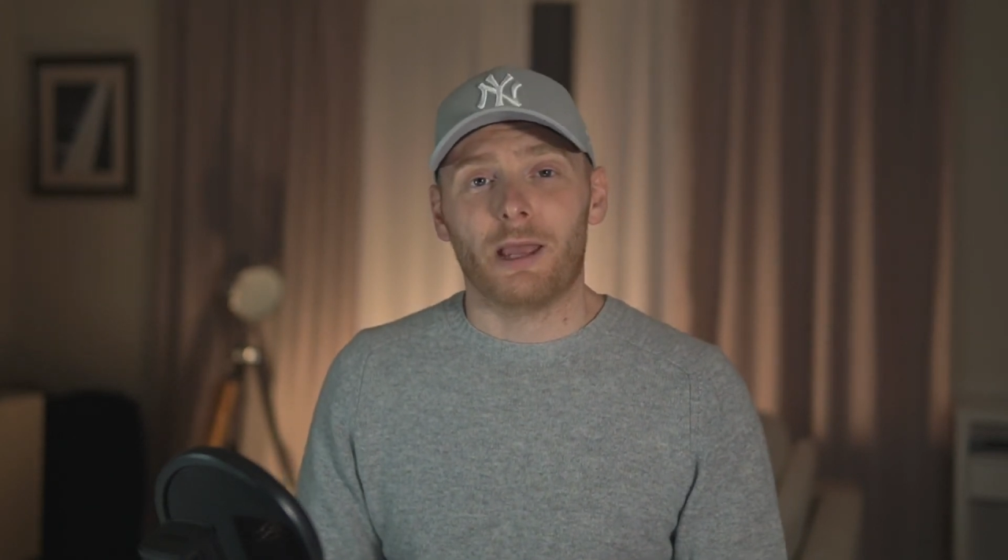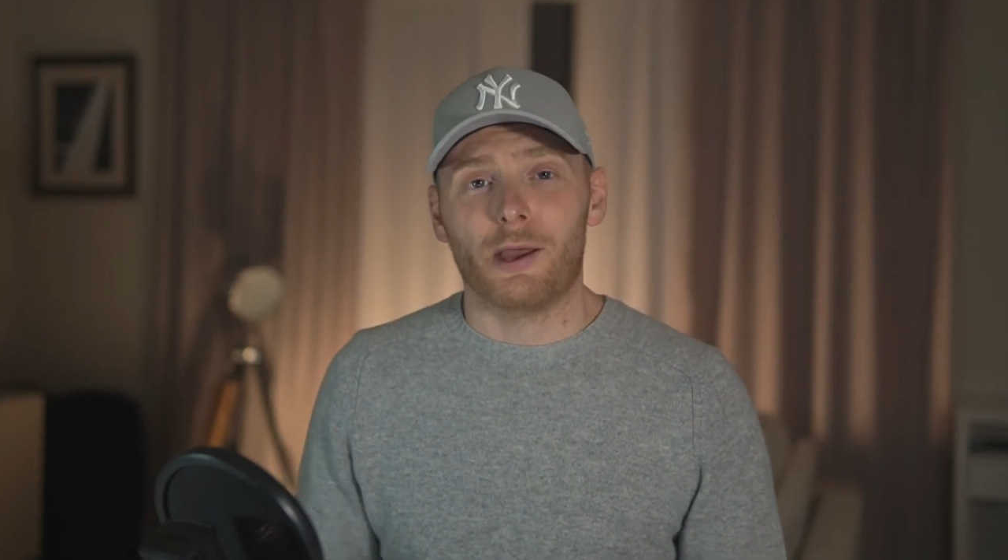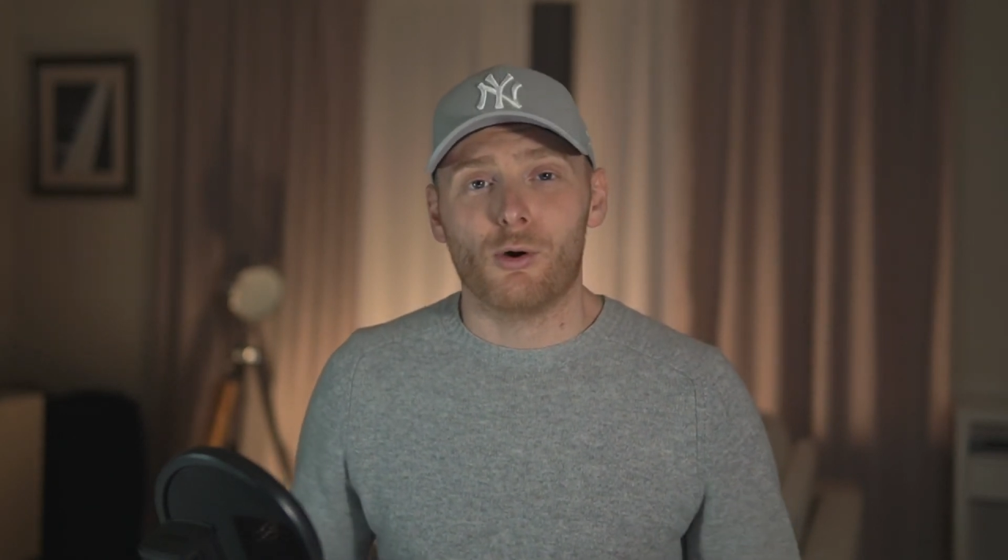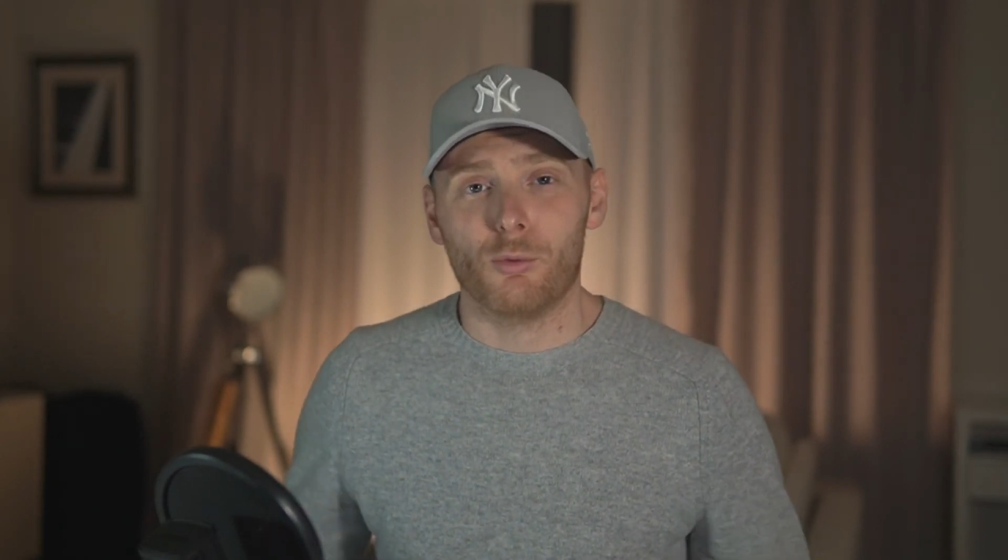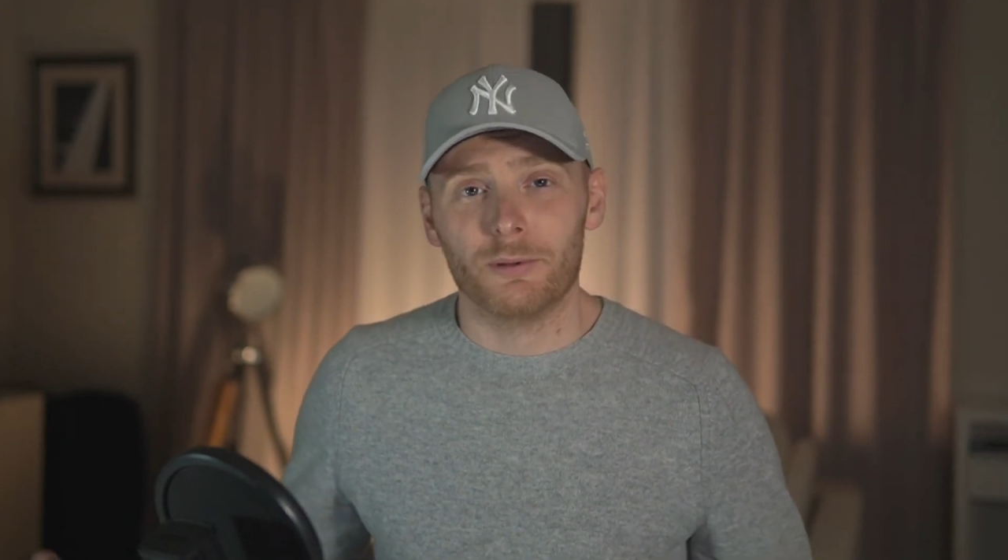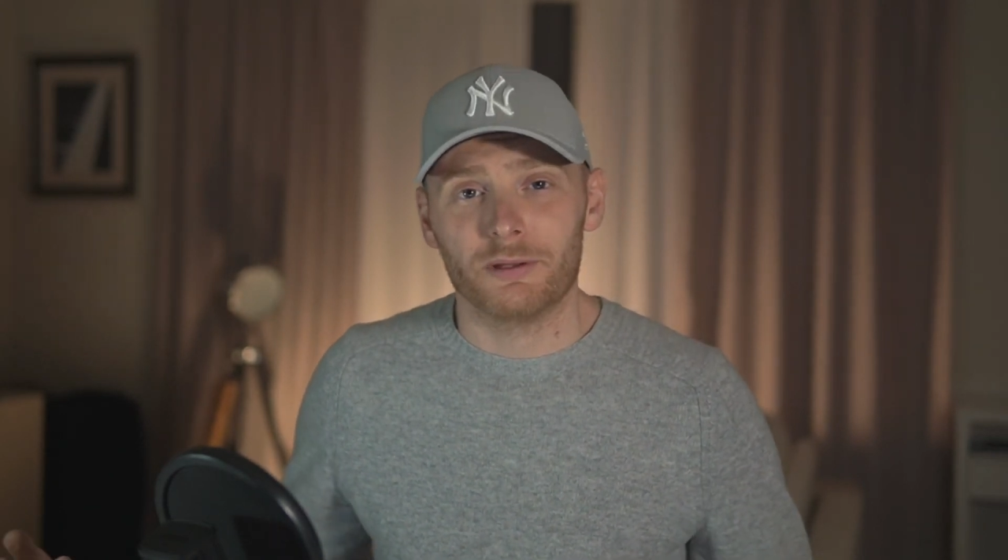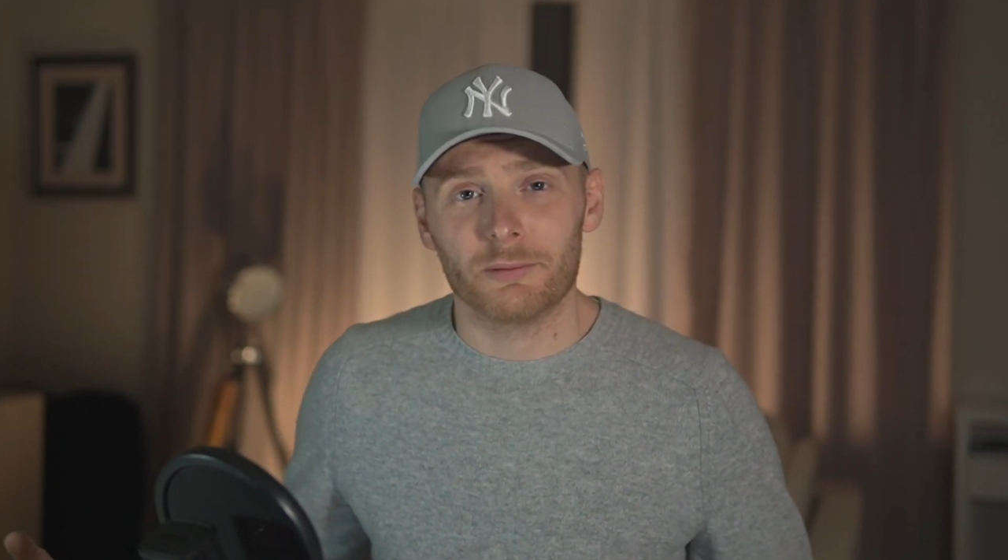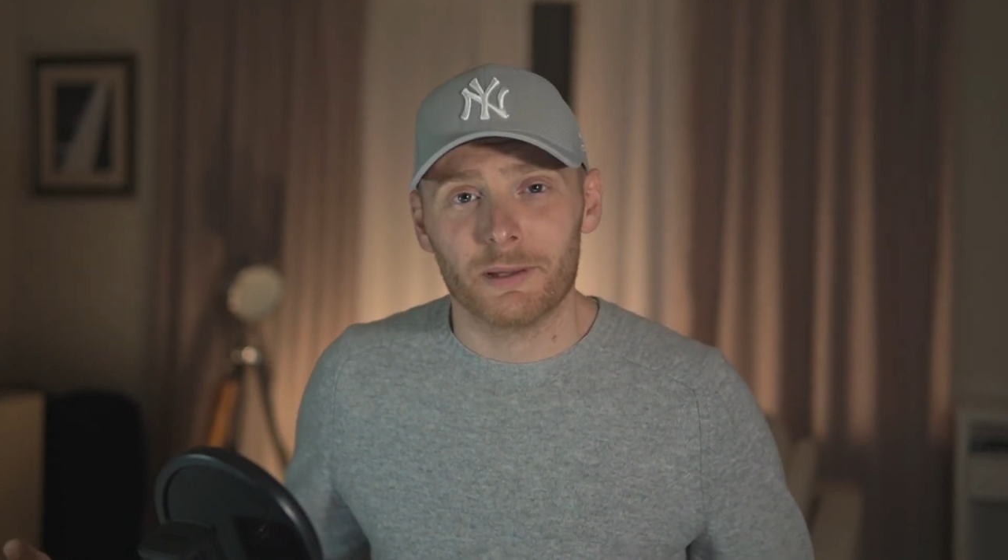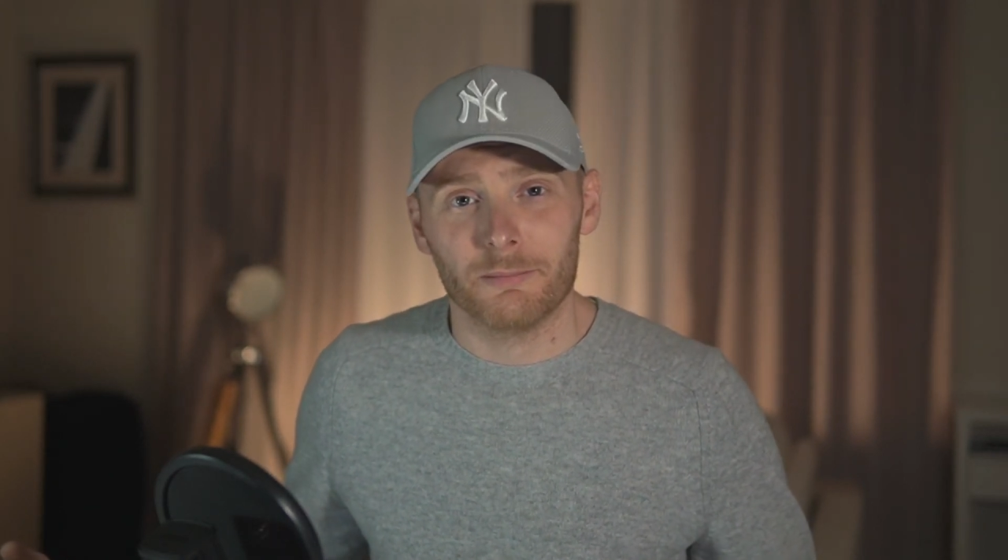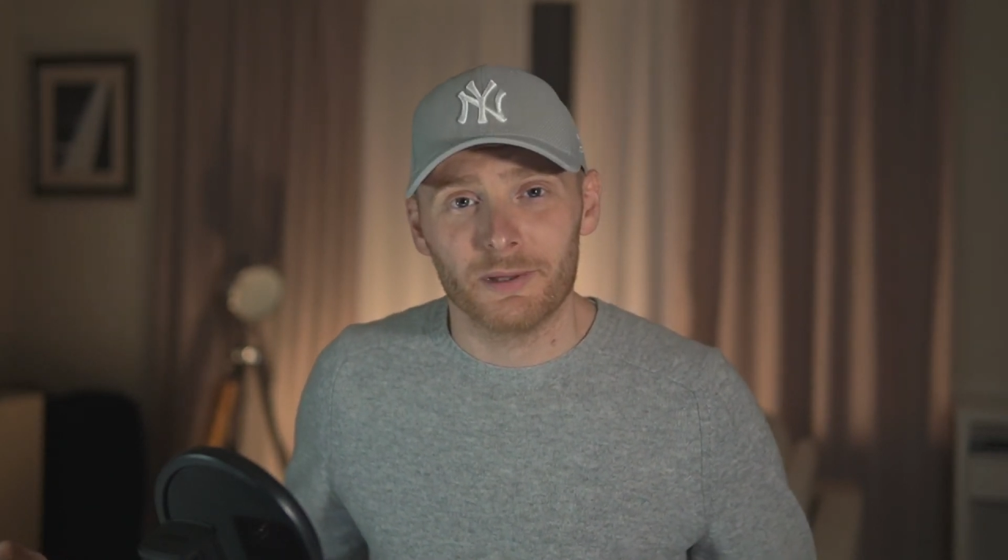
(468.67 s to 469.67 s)
I hope it's
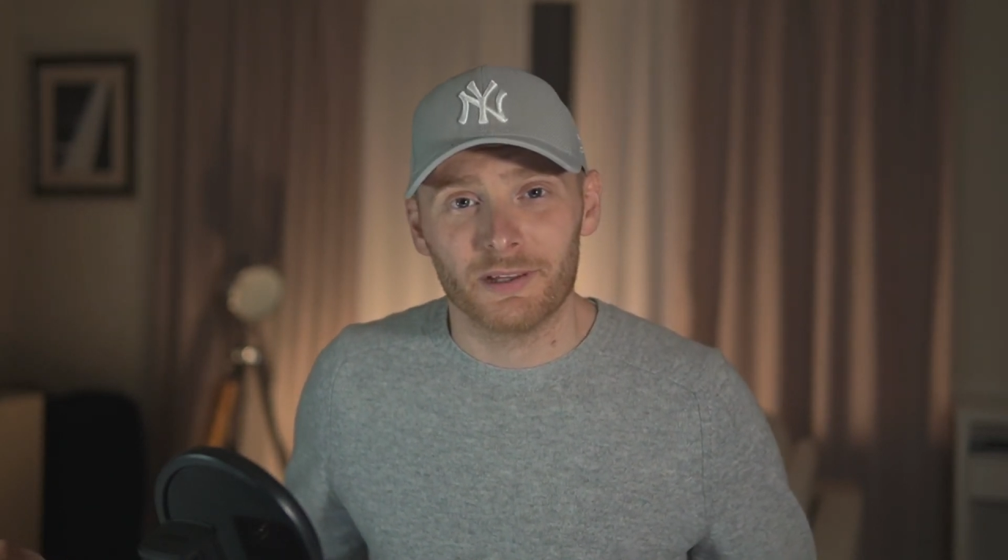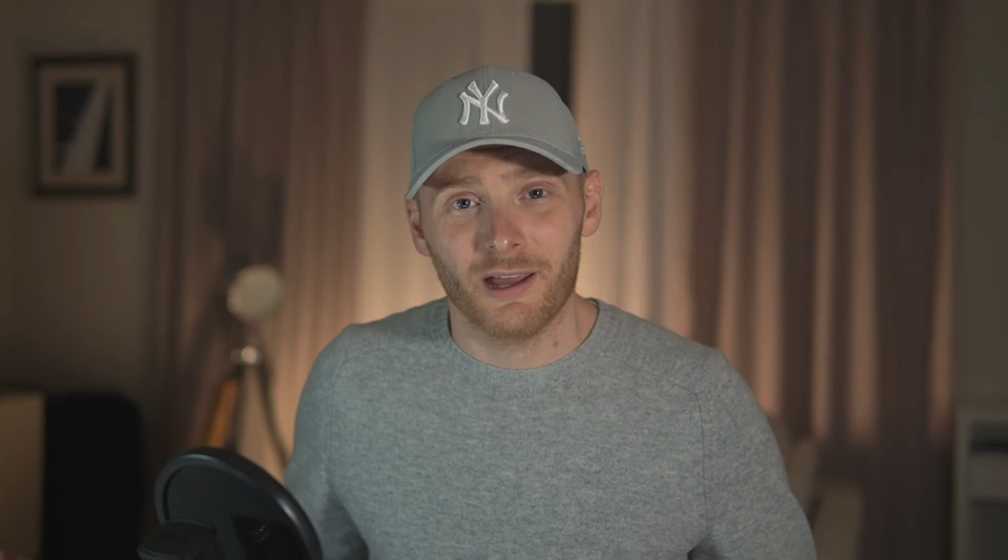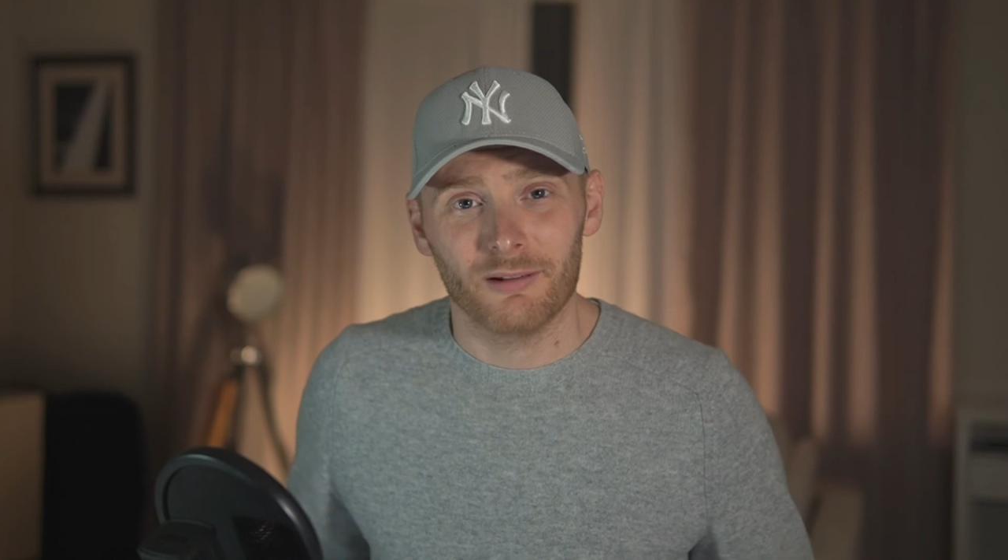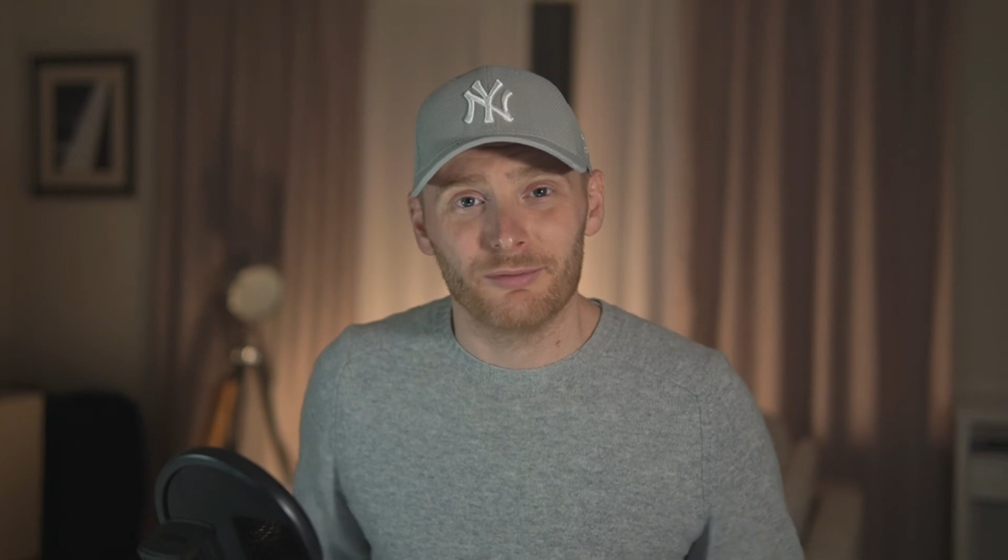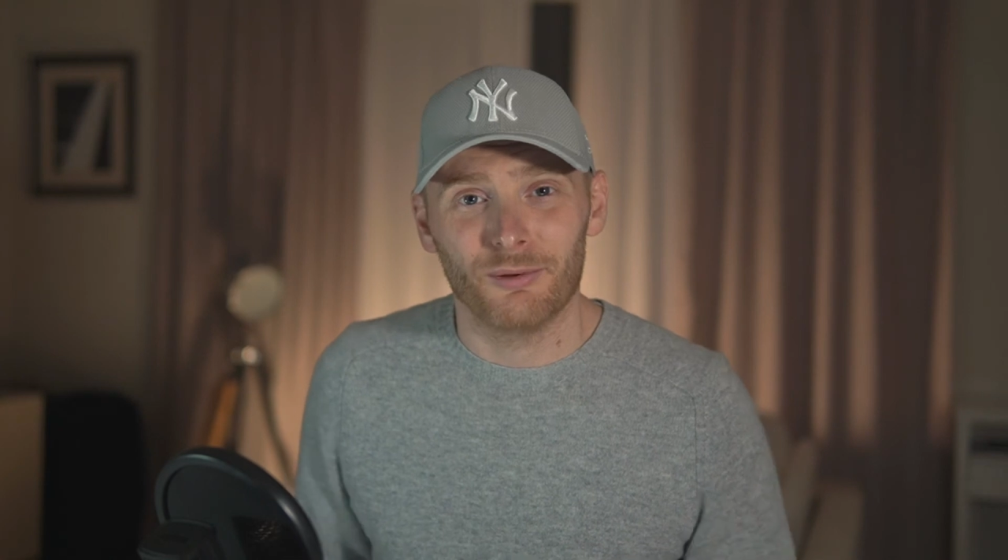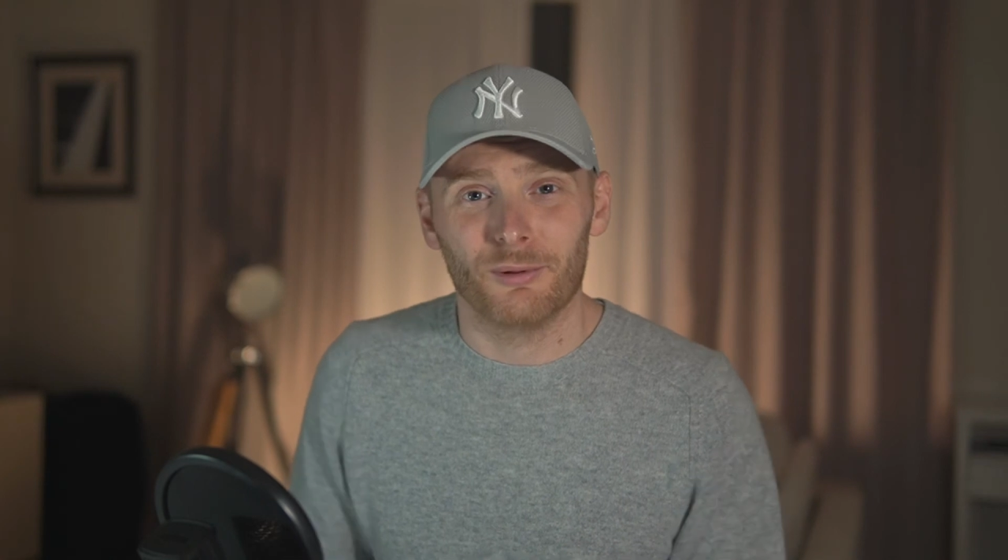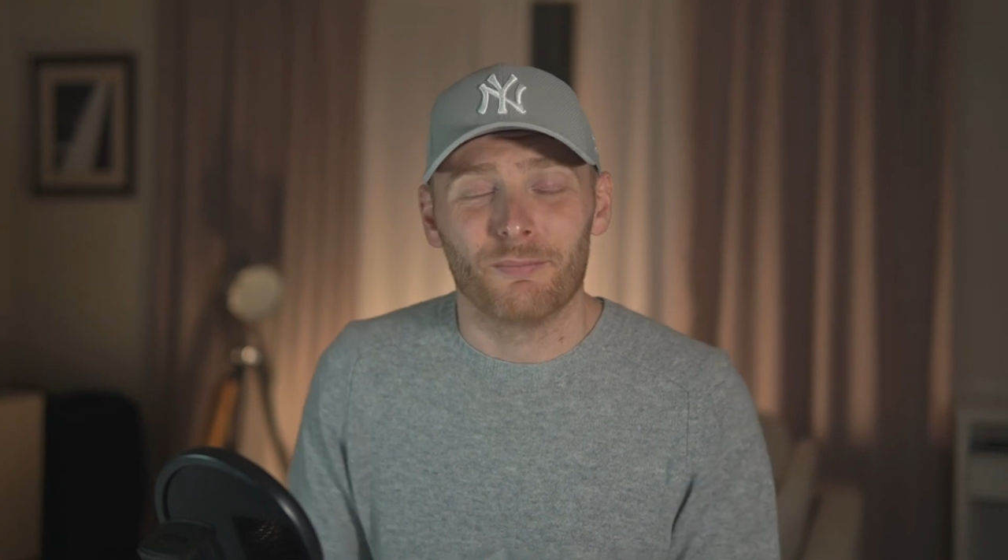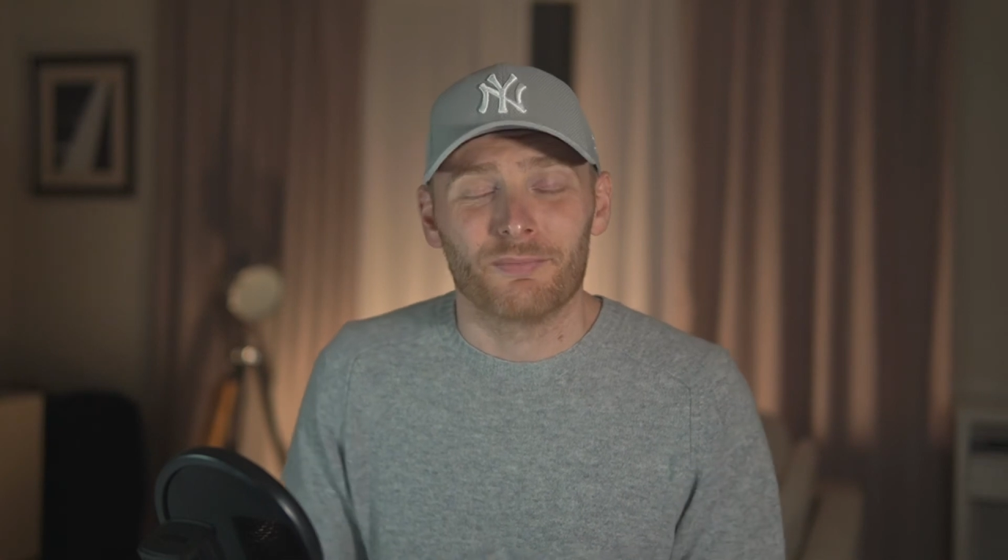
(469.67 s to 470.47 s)
been helpful,